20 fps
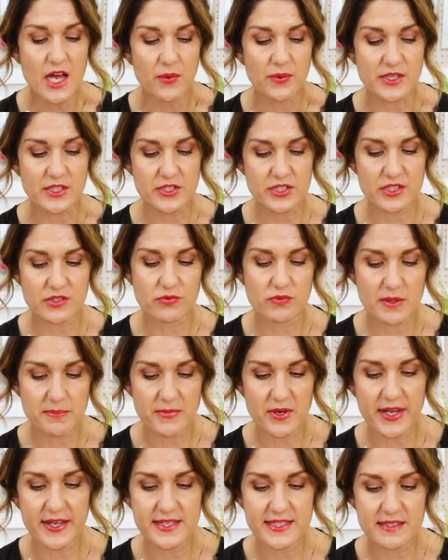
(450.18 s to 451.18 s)
which just
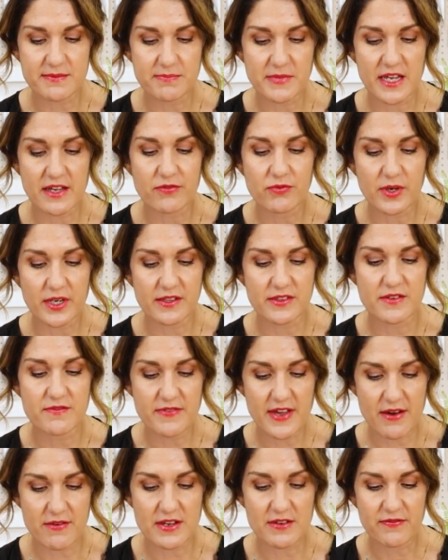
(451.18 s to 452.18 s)
reminded me of one of the
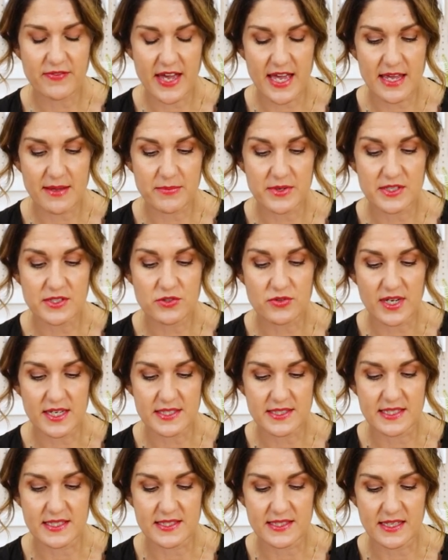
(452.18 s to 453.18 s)
very famous
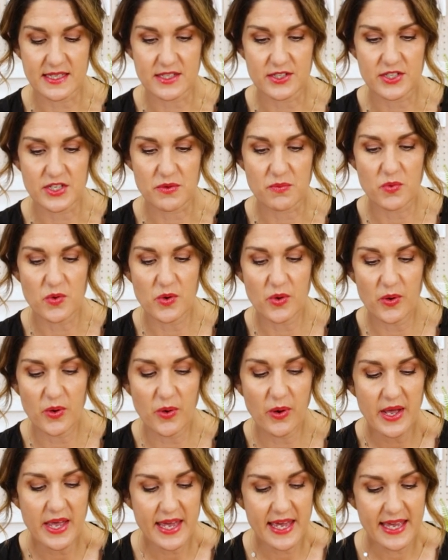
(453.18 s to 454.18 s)
dresses that she
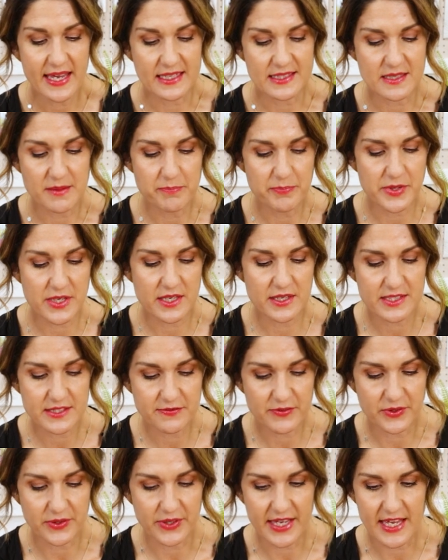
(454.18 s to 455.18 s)
wore. It's a
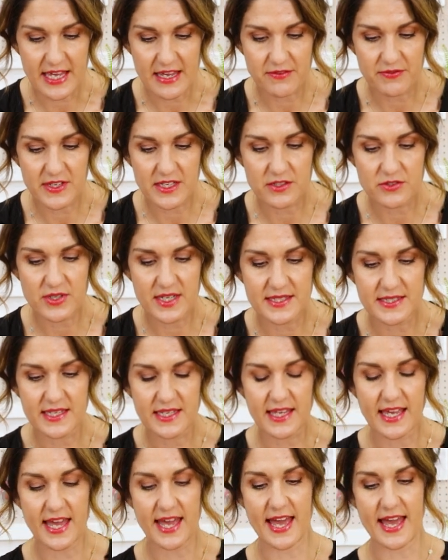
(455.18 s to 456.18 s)
beautiful evening dress
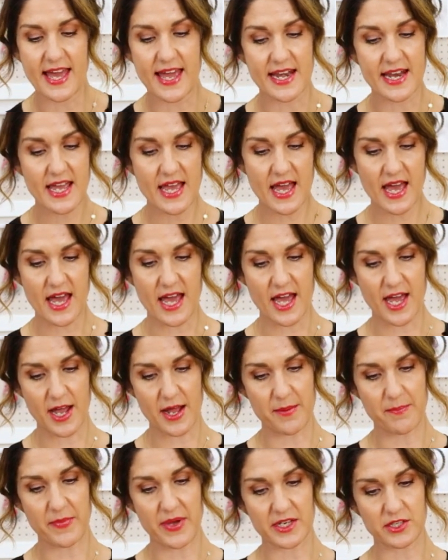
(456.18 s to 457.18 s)
again,
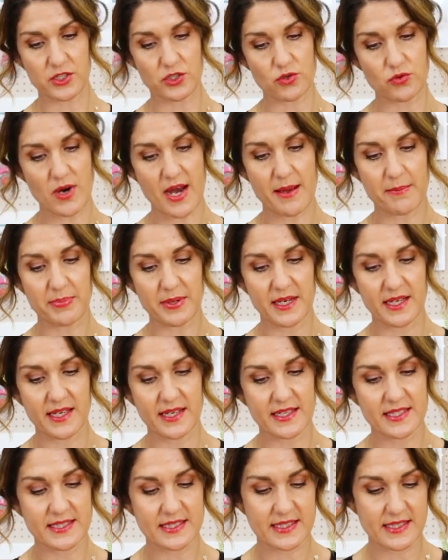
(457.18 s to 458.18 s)
um, a
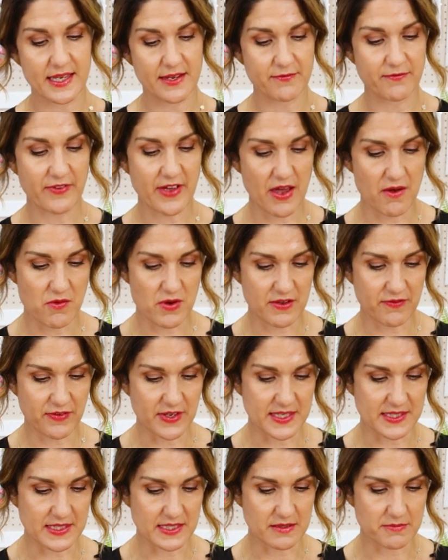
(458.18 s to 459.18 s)
strapless, very
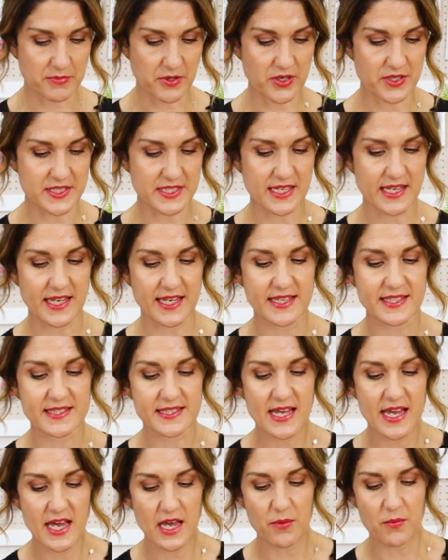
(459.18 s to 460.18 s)
fitted bodice
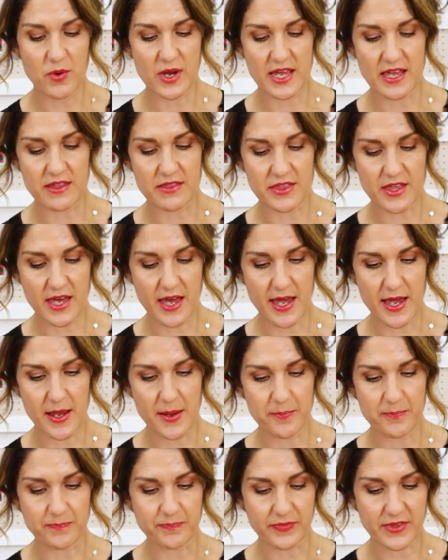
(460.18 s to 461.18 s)
with
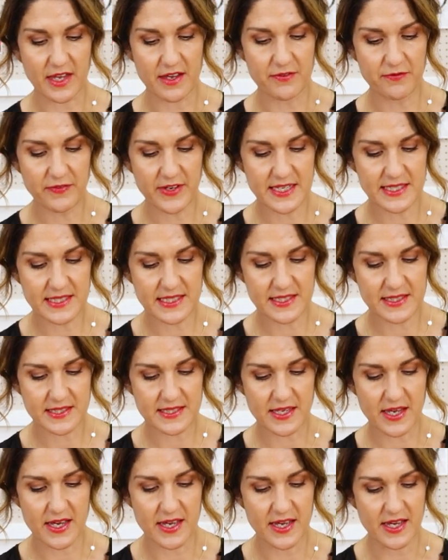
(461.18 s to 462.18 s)
um, a fitted
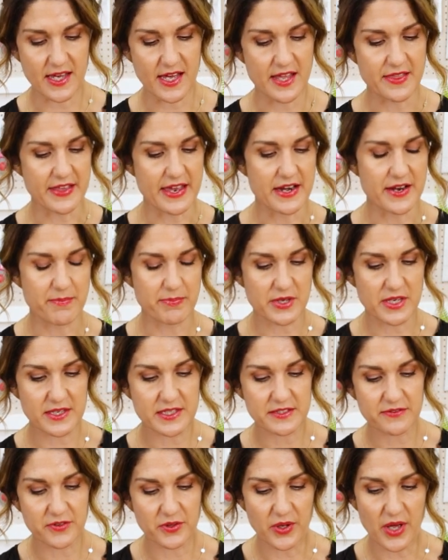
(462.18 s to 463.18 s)
skirt and then a
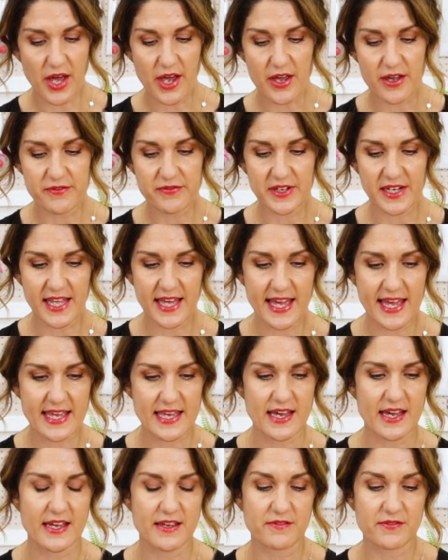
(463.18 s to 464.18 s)
beautiful
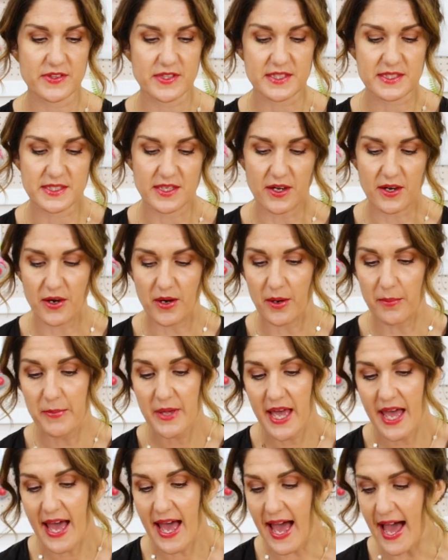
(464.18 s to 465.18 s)
overlay over the top.
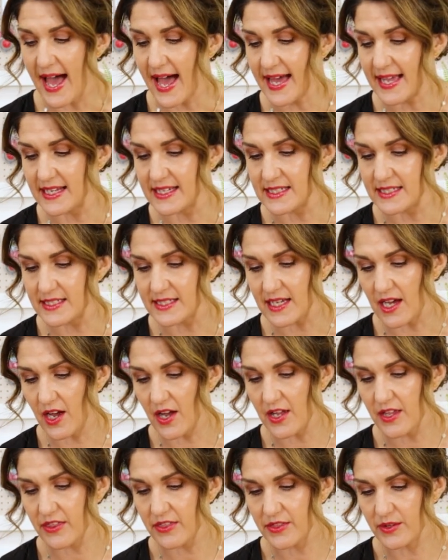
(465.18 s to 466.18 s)
And
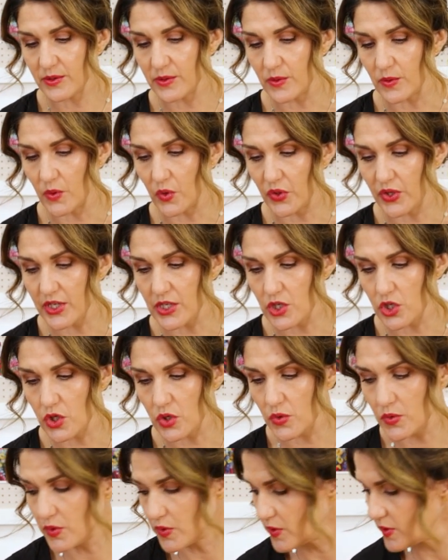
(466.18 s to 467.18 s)
I thought that
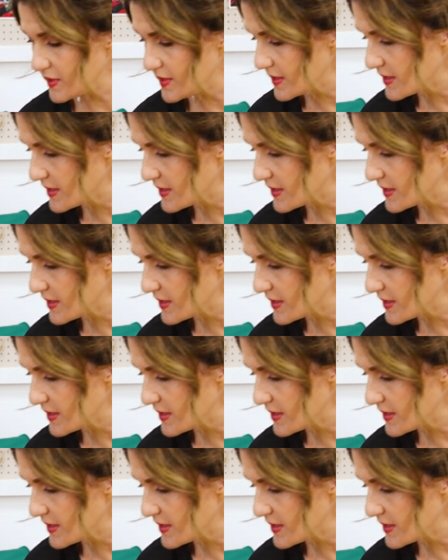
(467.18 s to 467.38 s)
you could